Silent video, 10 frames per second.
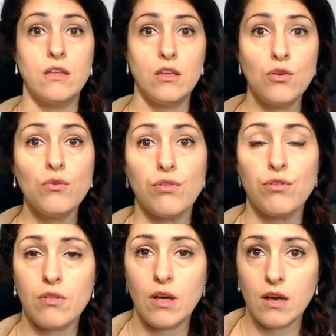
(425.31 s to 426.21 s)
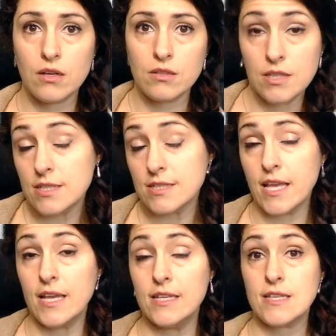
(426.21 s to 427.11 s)
youth these
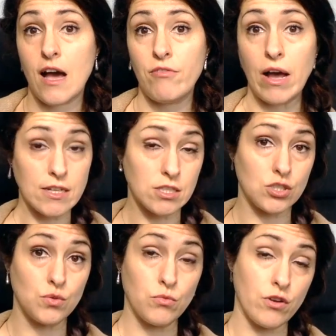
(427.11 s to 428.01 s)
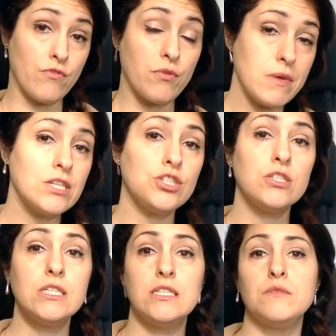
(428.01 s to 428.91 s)
days have access to more
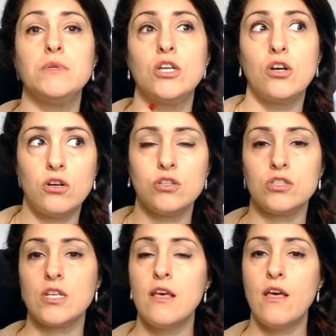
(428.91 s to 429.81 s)
information is because